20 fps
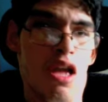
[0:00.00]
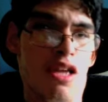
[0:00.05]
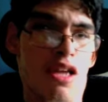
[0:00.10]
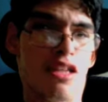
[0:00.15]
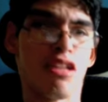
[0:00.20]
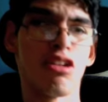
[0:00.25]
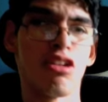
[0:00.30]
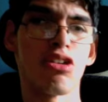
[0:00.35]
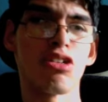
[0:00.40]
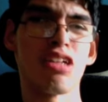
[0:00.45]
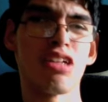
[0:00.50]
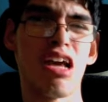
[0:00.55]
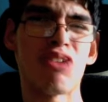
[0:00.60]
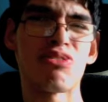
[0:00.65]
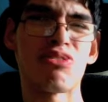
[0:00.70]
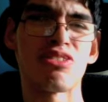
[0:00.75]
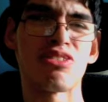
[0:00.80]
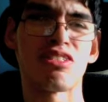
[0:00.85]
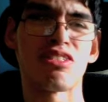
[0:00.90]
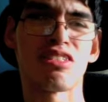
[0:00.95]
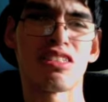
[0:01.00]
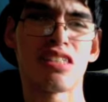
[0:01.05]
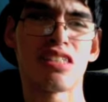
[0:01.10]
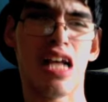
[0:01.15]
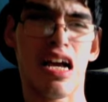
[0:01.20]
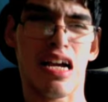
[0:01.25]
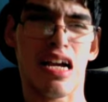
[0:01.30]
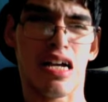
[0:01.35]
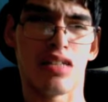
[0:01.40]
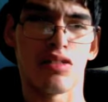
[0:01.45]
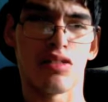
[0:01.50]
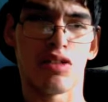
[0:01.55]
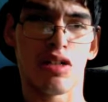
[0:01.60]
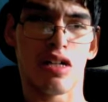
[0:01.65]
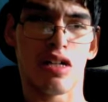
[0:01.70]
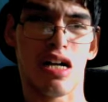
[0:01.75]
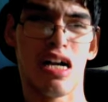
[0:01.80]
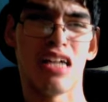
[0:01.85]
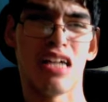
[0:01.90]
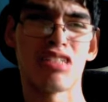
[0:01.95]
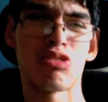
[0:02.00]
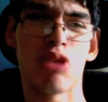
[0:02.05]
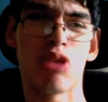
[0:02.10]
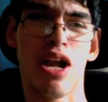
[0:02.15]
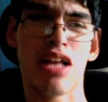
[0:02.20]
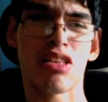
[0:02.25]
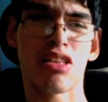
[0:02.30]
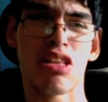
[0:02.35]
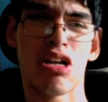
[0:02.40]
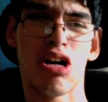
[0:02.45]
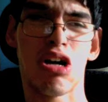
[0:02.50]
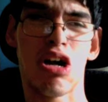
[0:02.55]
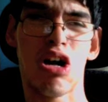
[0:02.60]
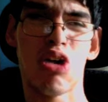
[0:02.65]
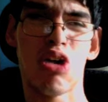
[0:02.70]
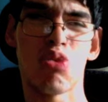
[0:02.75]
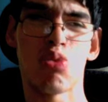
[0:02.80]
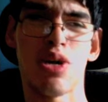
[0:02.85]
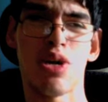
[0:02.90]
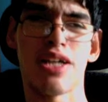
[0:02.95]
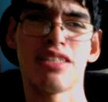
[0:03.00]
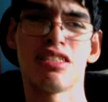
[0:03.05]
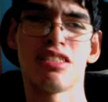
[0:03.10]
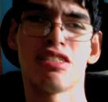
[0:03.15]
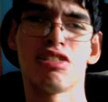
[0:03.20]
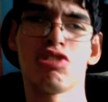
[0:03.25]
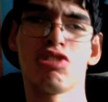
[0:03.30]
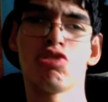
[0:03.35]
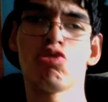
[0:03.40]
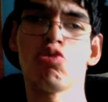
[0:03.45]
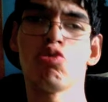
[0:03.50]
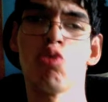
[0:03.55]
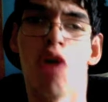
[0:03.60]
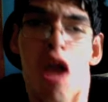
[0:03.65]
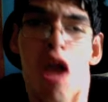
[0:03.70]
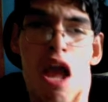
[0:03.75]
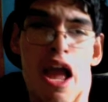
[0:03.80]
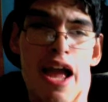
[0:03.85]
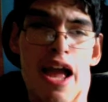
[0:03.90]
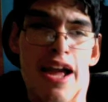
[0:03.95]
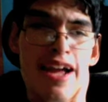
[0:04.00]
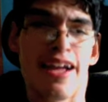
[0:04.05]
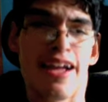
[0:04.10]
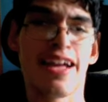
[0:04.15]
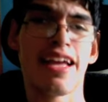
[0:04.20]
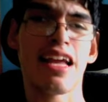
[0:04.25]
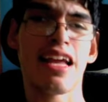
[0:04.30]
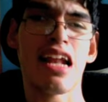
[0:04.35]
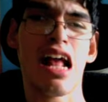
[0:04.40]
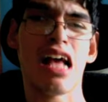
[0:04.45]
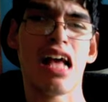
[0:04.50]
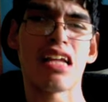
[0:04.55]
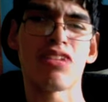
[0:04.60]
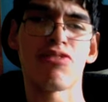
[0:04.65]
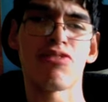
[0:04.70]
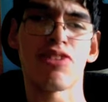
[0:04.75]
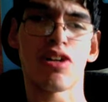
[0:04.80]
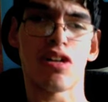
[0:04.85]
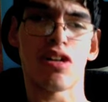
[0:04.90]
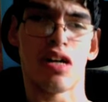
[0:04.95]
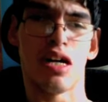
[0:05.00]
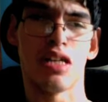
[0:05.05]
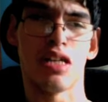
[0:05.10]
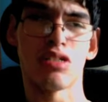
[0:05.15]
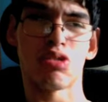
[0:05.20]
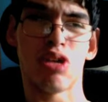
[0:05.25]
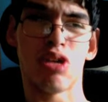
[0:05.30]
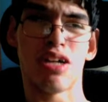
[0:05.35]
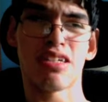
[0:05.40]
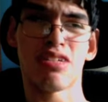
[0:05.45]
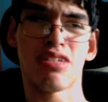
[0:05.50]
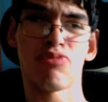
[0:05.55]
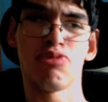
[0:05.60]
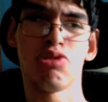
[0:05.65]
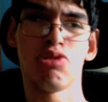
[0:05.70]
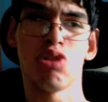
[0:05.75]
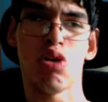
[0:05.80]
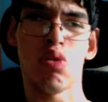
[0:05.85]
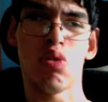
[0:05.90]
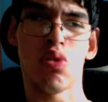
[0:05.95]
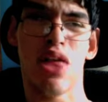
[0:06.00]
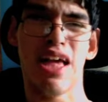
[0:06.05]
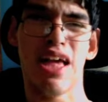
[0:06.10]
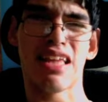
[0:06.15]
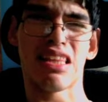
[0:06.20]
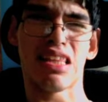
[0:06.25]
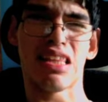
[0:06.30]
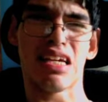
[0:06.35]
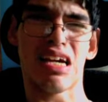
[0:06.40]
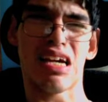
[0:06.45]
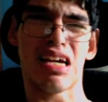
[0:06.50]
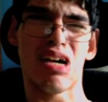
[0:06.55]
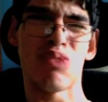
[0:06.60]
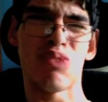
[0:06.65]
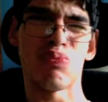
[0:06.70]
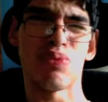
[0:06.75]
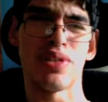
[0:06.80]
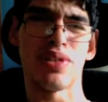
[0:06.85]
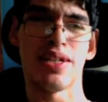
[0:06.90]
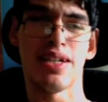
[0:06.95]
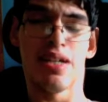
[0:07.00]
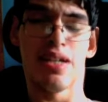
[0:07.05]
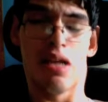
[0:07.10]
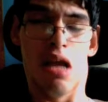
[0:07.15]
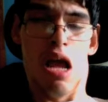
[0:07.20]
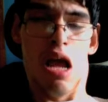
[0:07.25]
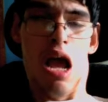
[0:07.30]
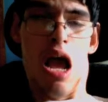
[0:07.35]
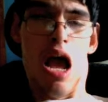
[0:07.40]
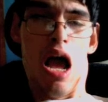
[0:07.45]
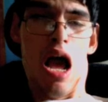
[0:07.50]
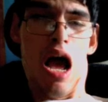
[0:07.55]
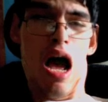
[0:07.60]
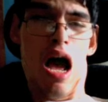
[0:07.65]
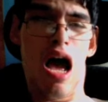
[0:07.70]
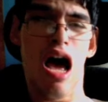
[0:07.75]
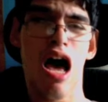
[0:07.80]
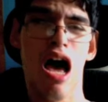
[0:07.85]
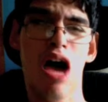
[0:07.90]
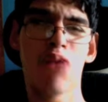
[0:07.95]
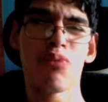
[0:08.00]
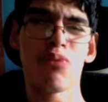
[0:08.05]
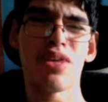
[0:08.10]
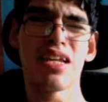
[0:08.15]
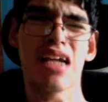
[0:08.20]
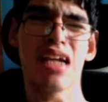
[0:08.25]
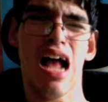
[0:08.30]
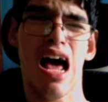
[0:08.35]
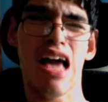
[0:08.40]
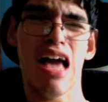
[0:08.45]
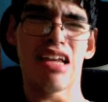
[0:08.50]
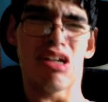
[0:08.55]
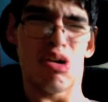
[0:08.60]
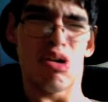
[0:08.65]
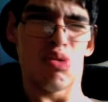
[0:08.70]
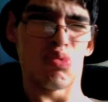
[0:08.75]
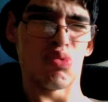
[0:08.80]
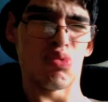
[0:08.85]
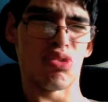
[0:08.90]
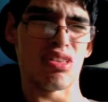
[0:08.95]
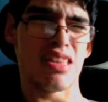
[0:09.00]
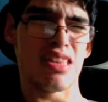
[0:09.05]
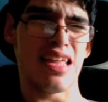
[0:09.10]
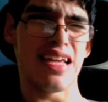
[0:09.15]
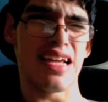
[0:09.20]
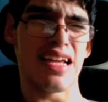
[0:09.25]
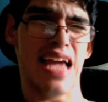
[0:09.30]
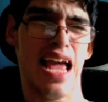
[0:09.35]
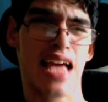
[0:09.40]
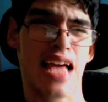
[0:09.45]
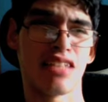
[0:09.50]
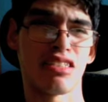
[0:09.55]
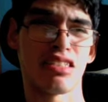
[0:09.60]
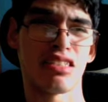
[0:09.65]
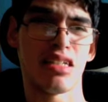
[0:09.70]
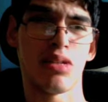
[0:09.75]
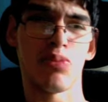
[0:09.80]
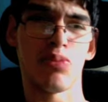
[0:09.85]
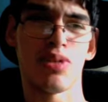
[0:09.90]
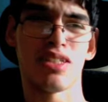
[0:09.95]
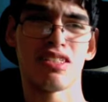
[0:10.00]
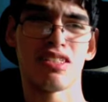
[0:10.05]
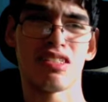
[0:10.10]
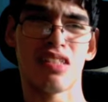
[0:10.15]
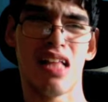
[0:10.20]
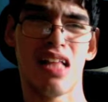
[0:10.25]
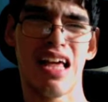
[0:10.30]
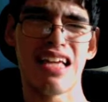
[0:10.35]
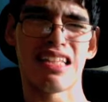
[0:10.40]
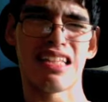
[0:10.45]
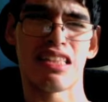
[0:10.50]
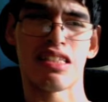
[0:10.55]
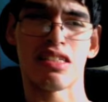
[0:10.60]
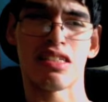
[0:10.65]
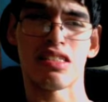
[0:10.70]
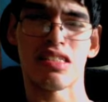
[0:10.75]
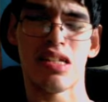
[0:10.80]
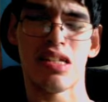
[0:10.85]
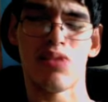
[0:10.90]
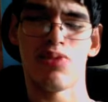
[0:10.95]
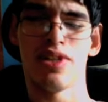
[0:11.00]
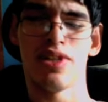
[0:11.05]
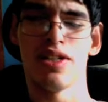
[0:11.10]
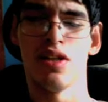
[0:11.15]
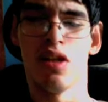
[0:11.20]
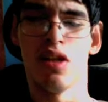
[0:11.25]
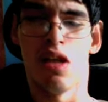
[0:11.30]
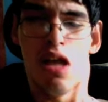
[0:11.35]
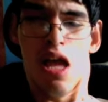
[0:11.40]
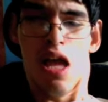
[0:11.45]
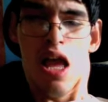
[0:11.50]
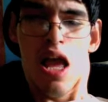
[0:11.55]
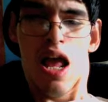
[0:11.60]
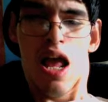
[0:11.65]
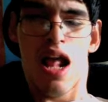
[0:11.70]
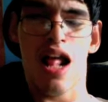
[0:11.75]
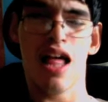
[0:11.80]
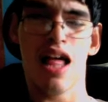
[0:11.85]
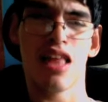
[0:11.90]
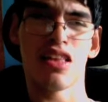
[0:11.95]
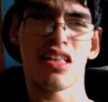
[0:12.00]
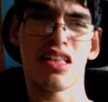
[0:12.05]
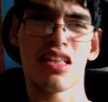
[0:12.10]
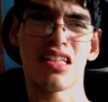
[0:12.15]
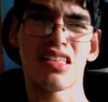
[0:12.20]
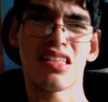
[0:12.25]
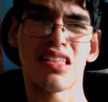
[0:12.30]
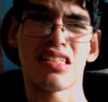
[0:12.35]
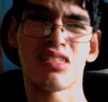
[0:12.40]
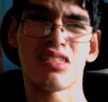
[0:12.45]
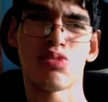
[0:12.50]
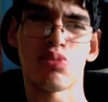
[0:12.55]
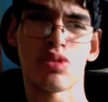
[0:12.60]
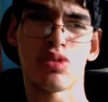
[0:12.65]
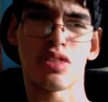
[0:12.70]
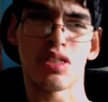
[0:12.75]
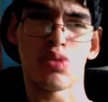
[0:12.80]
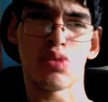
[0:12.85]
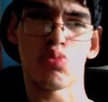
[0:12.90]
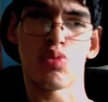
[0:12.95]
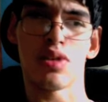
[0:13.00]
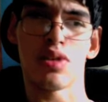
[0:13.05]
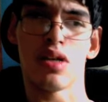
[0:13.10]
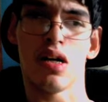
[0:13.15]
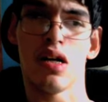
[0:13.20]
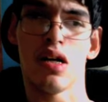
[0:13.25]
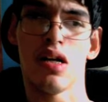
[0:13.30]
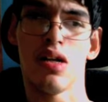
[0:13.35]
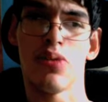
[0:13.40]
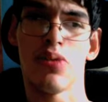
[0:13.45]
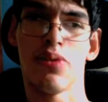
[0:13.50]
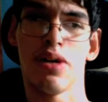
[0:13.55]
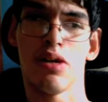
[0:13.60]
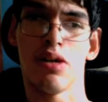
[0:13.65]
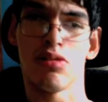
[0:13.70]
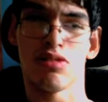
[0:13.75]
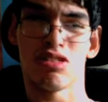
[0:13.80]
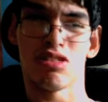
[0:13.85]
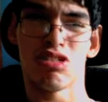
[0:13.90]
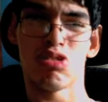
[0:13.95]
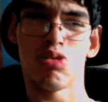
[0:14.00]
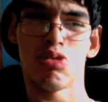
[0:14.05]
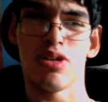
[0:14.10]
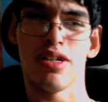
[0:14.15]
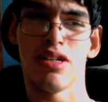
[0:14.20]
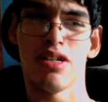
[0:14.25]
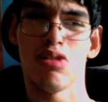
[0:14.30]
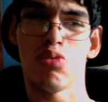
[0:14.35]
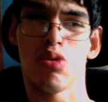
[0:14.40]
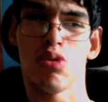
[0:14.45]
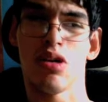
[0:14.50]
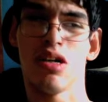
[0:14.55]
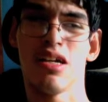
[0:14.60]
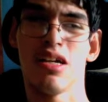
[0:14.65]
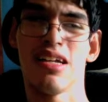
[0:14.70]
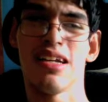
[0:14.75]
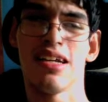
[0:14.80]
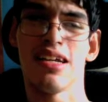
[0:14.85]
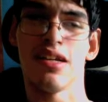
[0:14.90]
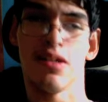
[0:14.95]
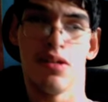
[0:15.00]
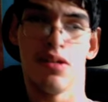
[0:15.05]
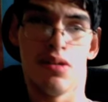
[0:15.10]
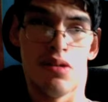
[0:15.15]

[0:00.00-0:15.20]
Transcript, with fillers: you're never stuck under contract. There are ways to get out of your contract if you don't like the company. I mean, I don't think SM is like this. I mean, and then this person went on about 2NE1 and